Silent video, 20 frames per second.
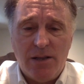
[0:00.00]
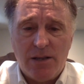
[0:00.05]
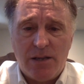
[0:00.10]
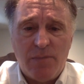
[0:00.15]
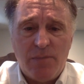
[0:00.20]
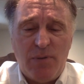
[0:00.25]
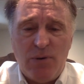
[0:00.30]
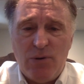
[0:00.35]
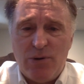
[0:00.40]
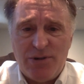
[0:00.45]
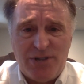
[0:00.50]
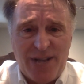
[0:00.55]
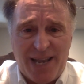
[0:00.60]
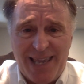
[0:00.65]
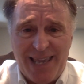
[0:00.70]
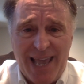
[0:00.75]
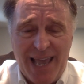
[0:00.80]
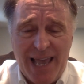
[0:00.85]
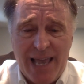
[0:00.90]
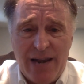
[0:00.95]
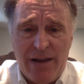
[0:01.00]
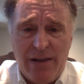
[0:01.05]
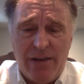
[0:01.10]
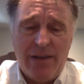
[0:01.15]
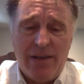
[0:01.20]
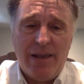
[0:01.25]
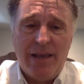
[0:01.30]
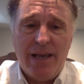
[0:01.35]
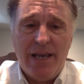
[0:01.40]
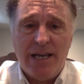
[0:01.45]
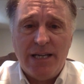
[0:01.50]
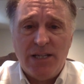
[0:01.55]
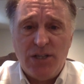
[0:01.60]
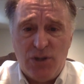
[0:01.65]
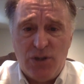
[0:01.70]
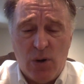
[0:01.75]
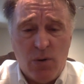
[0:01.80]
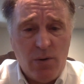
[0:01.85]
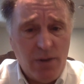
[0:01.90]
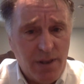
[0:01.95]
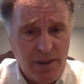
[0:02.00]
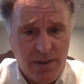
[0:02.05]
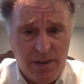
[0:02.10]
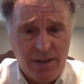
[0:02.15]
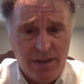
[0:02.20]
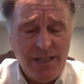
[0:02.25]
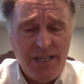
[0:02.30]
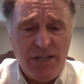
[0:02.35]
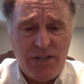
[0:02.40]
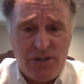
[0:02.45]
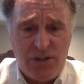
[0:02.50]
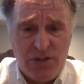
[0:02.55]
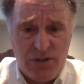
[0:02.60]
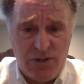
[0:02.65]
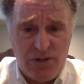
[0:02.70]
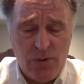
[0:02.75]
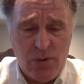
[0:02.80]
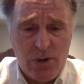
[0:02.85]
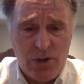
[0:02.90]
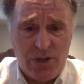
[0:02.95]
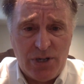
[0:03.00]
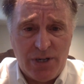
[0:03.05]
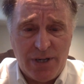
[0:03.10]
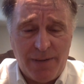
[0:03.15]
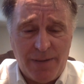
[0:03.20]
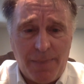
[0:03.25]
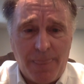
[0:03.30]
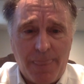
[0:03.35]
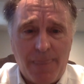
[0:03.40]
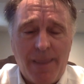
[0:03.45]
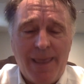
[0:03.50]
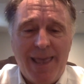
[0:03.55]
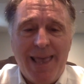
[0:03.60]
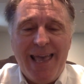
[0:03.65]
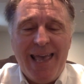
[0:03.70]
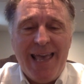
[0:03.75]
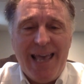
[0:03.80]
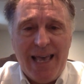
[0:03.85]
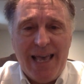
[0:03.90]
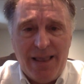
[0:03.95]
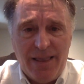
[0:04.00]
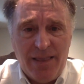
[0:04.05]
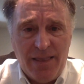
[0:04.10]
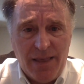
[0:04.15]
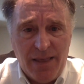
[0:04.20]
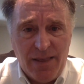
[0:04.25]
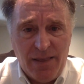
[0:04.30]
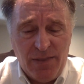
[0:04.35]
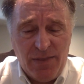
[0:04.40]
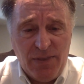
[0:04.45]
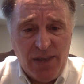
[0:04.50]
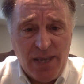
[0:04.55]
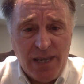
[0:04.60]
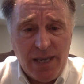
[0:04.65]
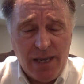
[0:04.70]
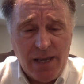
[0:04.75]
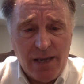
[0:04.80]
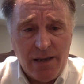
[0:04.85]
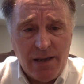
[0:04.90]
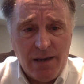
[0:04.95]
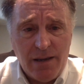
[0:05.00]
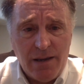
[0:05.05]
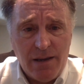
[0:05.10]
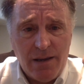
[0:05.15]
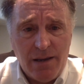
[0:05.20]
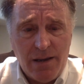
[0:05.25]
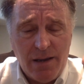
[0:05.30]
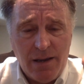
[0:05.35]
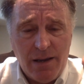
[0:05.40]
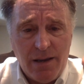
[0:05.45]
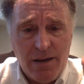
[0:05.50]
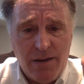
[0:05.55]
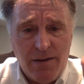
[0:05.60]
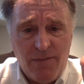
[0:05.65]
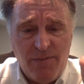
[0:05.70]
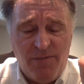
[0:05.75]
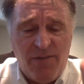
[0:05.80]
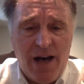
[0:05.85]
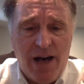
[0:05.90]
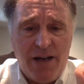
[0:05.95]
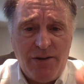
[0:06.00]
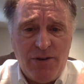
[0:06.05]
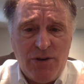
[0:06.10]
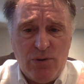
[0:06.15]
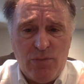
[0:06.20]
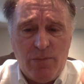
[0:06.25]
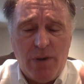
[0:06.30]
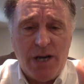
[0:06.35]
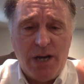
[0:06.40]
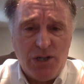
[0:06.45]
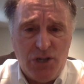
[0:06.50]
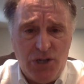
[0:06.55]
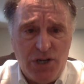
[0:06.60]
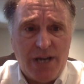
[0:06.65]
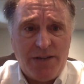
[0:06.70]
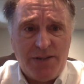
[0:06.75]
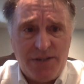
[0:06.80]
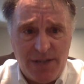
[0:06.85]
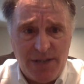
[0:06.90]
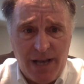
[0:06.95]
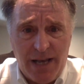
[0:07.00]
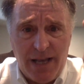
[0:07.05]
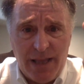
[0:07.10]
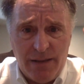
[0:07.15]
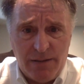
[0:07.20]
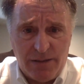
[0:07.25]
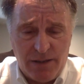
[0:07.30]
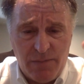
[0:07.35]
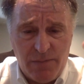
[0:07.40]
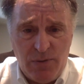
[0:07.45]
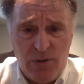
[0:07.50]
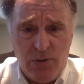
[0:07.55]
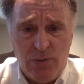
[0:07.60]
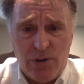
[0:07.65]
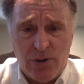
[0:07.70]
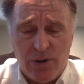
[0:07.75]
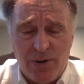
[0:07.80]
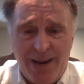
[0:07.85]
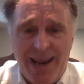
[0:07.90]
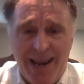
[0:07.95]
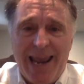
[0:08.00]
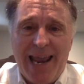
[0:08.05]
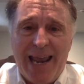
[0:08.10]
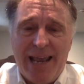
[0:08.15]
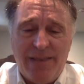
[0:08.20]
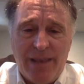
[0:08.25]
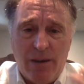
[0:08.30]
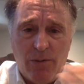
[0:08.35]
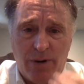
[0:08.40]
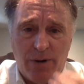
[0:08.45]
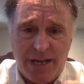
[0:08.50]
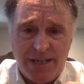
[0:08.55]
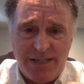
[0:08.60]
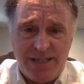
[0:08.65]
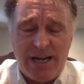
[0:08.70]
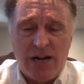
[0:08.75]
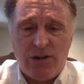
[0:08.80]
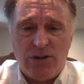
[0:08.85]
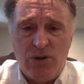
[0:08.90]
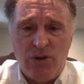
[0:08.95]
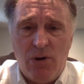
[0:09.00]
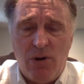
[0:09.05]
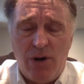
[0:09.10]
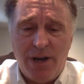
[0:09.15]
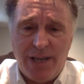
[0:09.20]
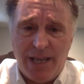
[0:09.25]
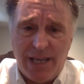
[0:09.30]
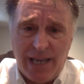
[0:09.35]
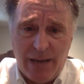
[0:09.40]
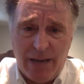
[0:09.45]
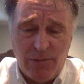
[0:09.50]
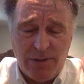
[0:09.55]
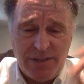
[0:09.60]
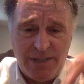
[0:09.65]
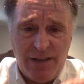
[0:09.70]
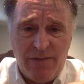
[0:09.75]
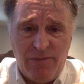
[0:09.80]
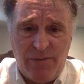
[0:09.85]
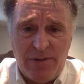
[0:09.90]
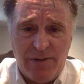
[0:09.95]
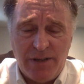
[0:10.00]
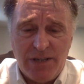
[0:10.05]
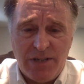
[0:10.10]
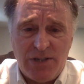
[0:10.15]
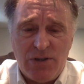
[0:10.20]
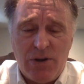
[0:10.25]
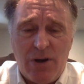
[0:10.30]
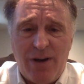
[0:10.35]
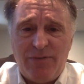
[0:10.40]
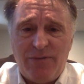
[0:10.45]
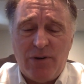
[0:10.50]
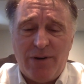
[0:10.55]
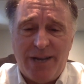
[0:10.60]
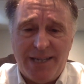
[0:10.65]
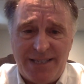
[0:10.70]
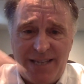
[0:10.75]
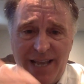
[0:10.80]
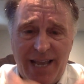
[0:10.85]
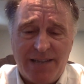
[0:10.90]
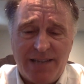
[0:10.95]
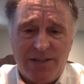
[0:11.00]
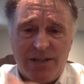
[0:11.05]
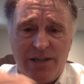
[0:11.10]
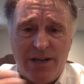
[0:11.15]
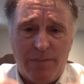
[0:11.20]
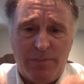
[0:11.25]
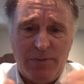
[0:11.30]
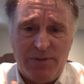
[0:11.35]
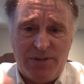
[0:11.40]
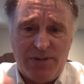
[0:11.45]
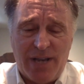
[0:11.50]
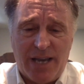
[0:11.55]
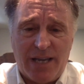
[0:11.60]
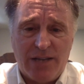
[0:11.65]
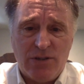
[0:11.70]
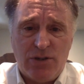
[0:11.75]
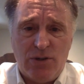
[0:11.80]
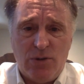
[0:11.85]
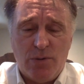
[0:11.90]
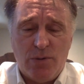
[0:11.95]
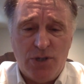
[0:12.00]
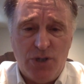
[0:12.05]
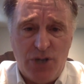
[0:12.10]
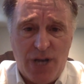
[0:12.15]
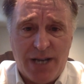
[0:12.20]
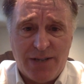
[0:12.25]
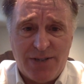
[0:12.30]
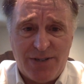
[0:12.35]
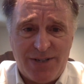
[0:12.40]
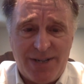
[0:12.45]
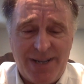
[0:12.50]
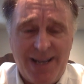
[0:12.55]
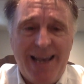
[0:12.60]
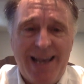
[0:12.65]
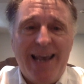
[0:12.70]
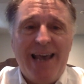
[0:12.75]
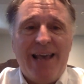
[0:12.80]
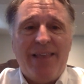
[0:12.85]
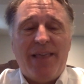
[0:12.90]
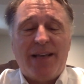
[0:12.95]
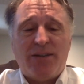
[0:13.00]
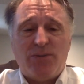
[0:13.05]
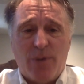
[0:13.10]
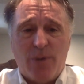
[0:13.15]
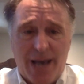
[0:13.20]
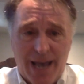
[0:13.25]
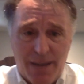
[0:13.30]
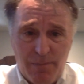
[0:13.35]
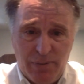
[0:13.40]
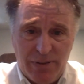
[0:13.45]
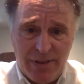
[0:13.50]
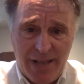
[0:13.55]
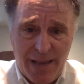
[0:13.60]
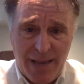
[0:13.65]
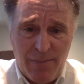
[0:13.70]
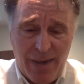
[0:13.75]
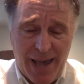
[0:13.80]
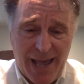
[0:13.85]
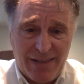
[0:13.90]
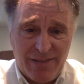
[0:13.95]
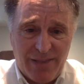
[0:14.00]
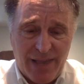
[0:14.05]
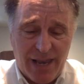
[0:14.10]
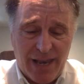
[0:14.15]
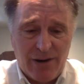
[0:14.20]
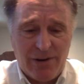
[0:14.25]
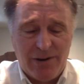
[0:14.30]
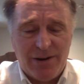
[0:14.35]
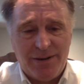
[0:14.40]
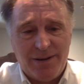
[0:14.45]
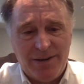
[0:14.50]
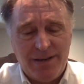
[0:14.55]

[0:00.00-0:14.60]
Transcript: computer as I can, so the least distortion, the volume adjusts on the computer. And then when I start talking and it's infinitely softer, it takes a couple seconds to adjust. That's why I play back there,